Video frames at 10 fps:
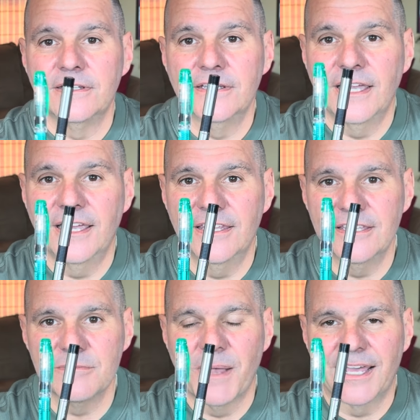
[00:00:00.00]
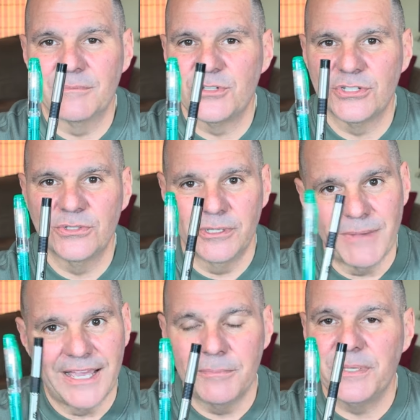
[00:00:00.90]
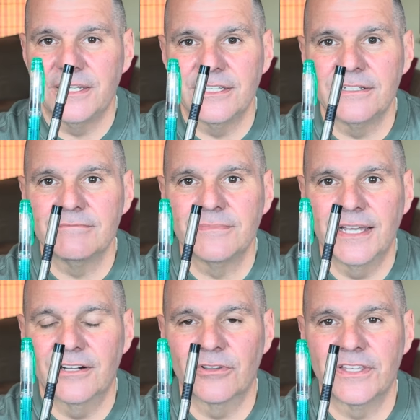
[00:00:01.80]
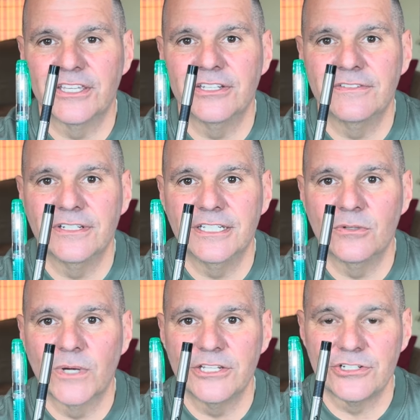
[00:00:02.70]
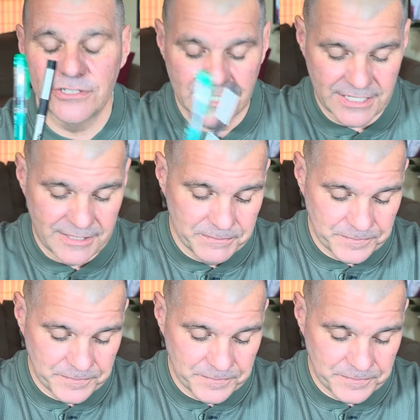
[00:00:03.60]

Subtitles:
And these bottom 2, in my opinion, I don't think you even need to waste your time.